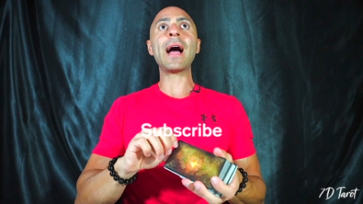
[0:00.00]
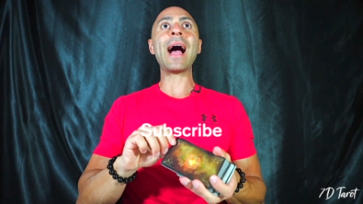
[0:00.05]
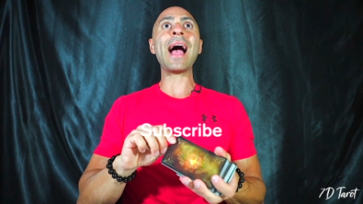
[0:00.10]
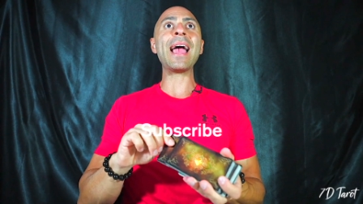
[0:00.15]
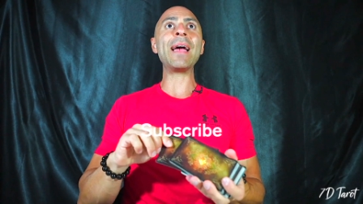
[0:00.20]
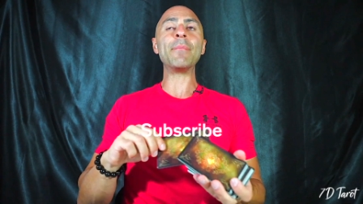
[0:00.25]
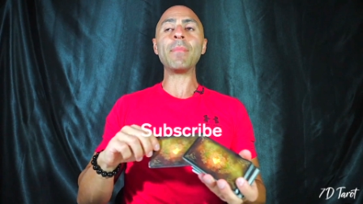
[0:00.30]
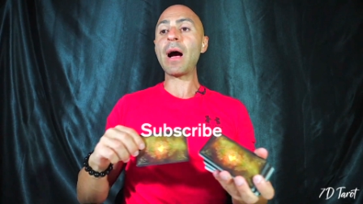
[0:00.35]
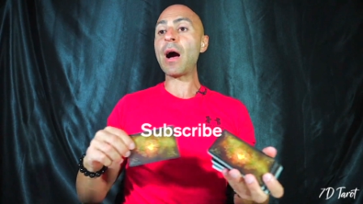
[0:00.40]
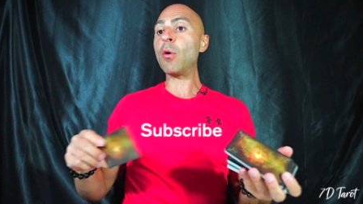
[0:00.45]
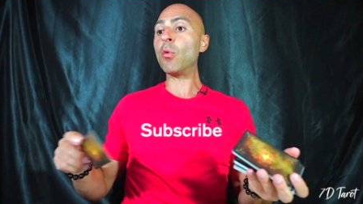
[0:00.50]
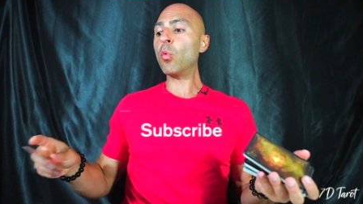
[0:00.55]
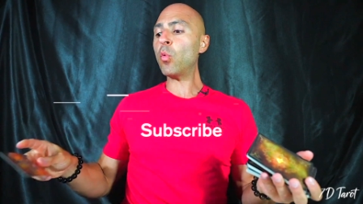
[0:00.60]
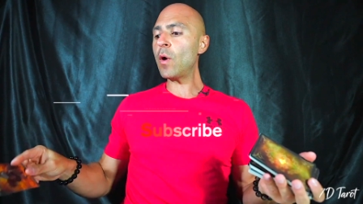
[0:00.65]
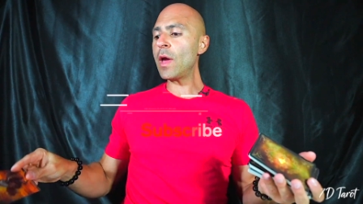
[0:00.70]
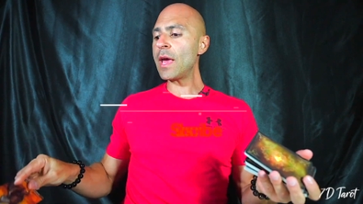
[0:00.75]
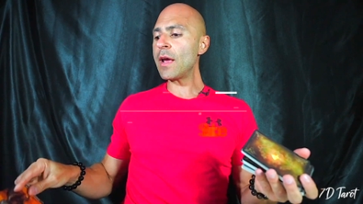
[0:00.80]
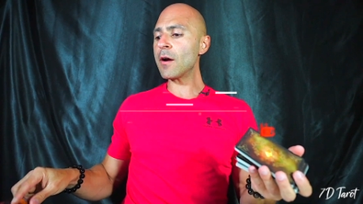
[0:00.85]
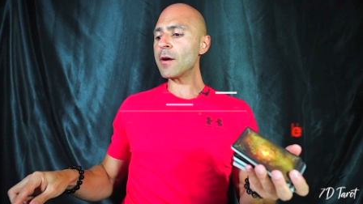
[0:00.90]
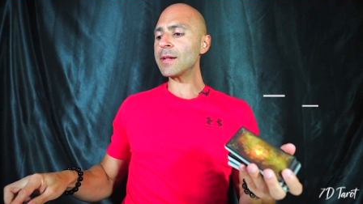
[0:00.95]
I am
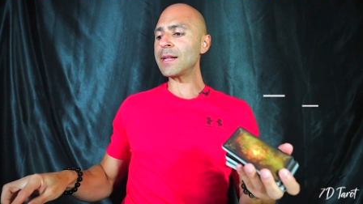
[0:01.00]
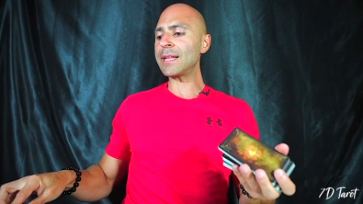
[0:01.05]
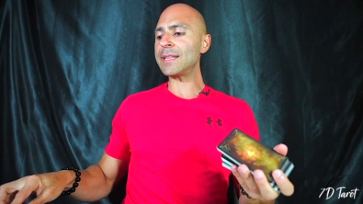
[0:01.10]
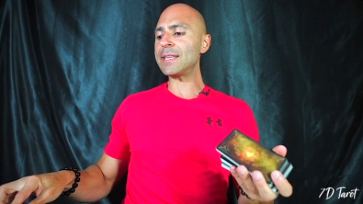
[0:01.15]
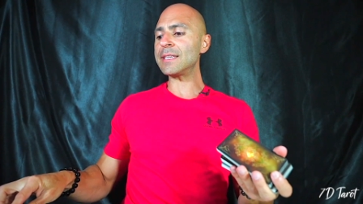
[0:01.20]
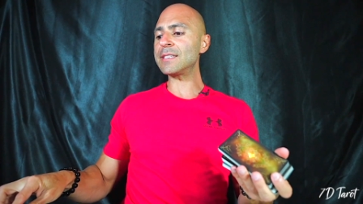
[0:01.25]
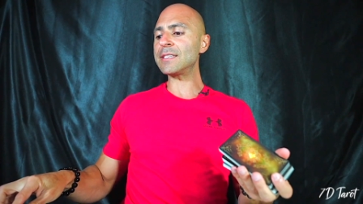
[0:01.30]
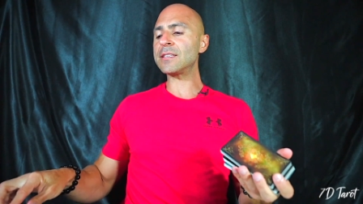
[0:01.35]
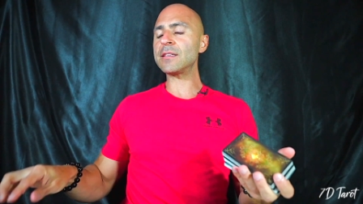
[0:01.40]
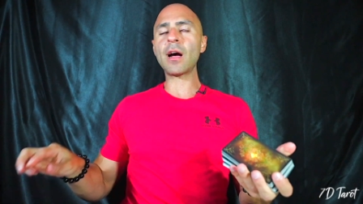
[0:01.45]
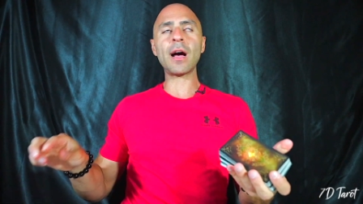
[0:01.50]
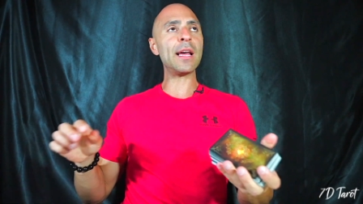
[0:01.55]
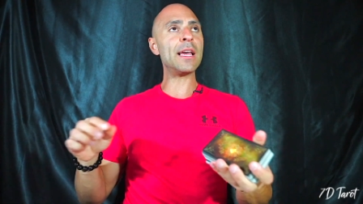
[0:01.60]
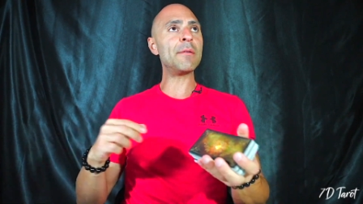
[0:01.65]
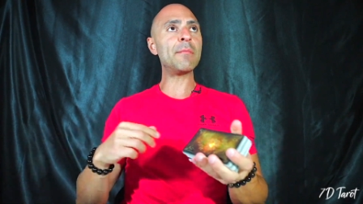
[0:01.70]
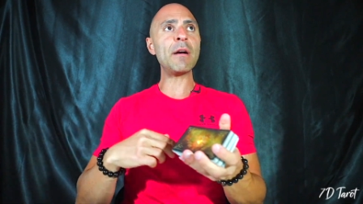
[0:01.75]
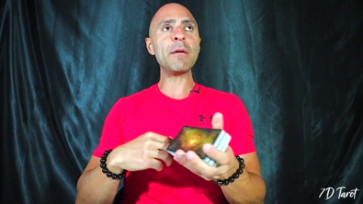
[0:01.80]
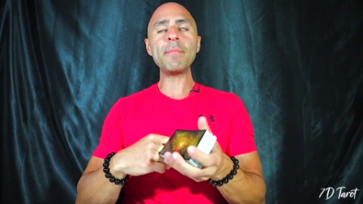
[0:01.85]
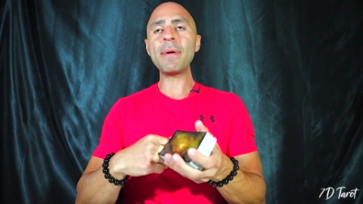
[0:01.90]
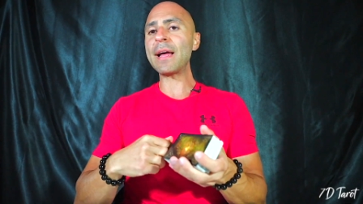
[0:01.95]
aware that this is not
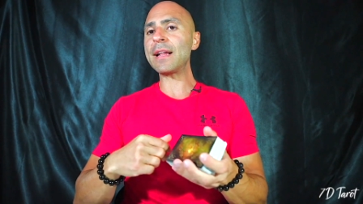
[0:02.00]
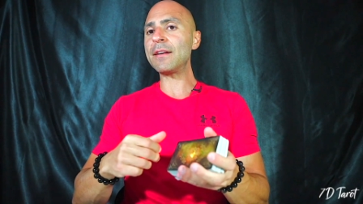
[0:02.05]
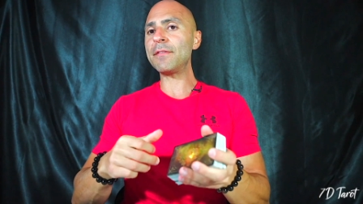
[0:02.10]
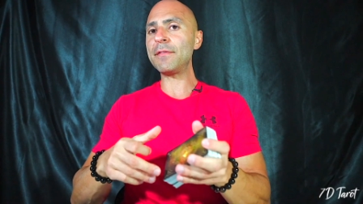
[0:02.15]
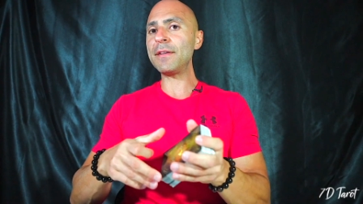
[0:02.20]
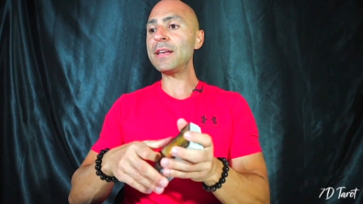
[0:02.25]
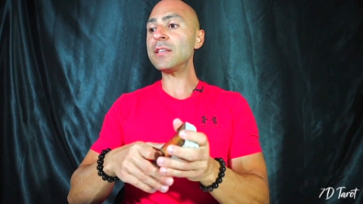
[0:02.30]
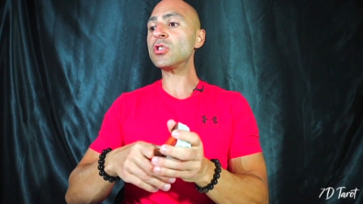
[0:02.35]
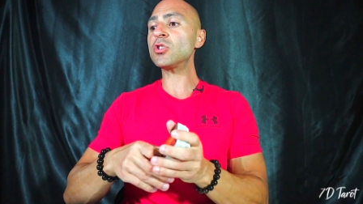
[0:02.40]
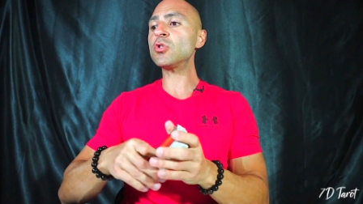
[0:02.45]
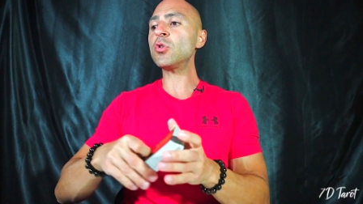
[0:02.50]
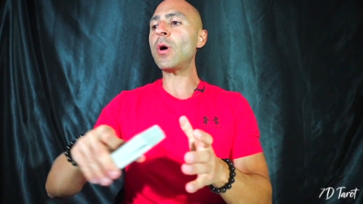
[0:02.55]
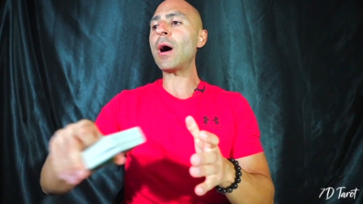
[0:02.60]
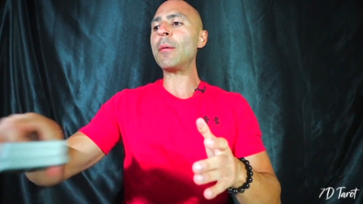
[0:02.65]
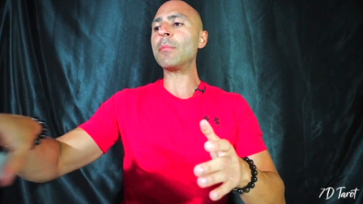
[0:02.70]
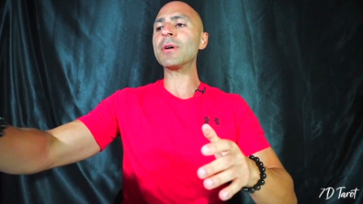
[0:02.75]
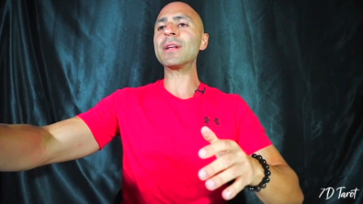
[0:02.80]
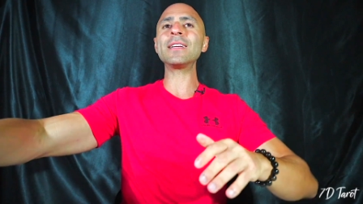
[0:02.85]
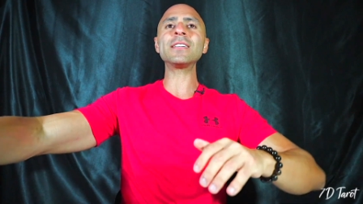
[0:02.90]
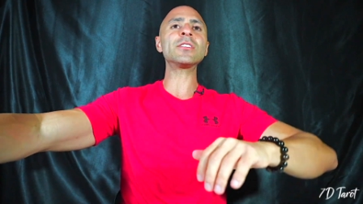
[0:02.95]
in my benefit, so
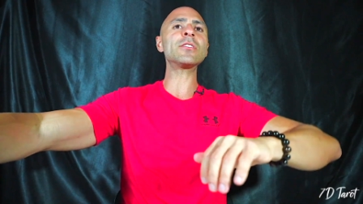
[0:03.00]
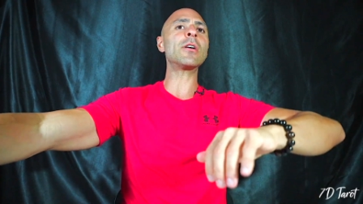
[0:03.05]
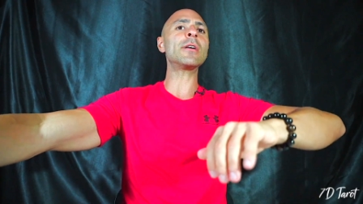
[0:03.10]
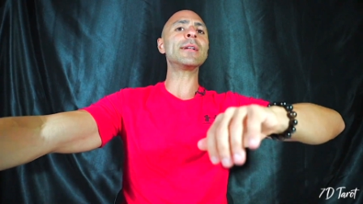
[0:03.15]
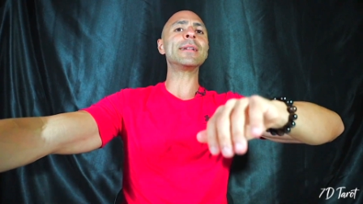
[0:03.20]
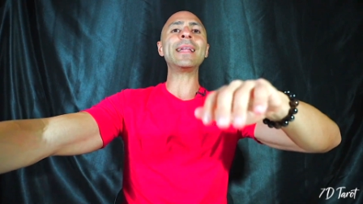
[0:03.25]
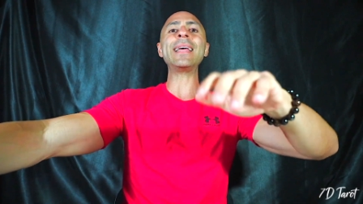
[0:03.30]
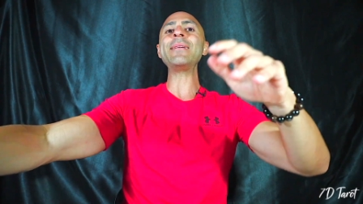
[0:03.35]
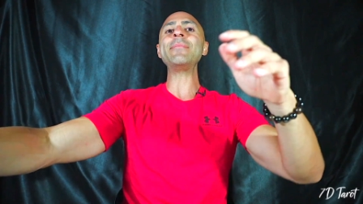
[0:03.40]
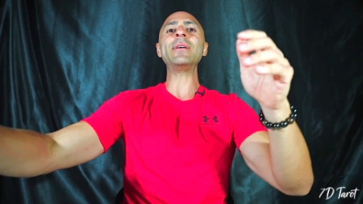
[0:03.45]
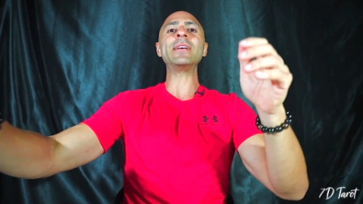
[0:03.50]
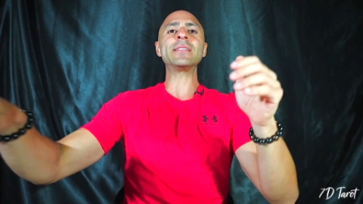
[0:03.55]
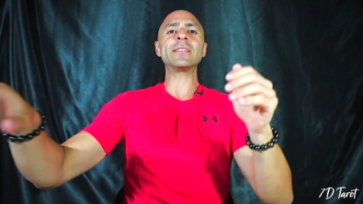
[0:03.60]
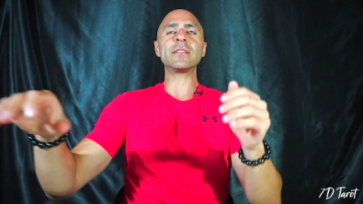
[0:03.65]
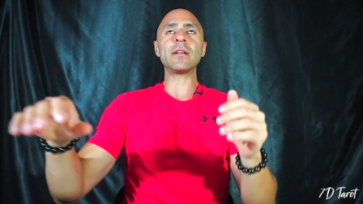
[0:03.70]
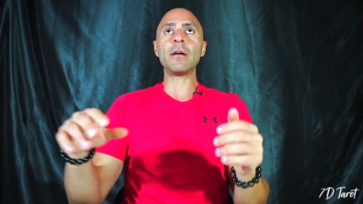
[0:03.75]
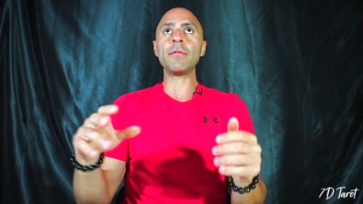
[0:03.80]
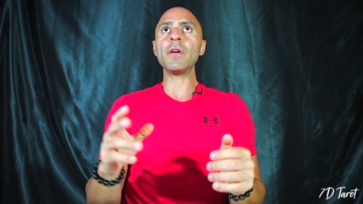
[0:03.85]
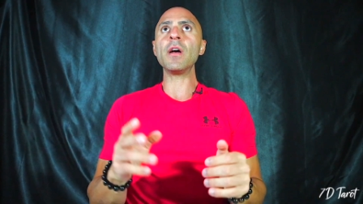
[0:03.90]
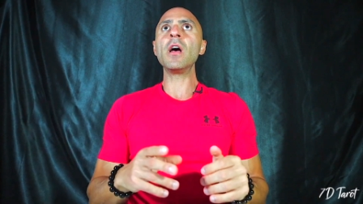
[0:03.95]
I'm going to start naming
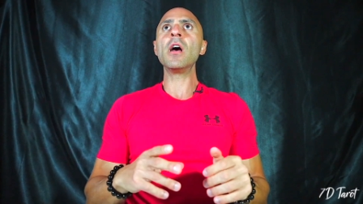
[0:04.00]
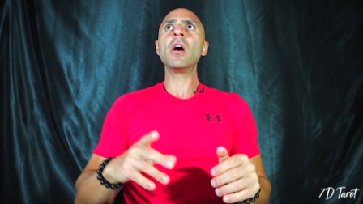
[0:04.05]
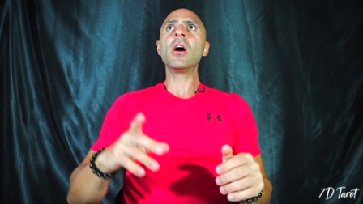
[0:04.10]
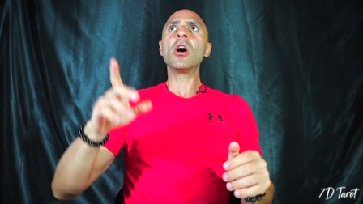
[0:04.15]
stuff.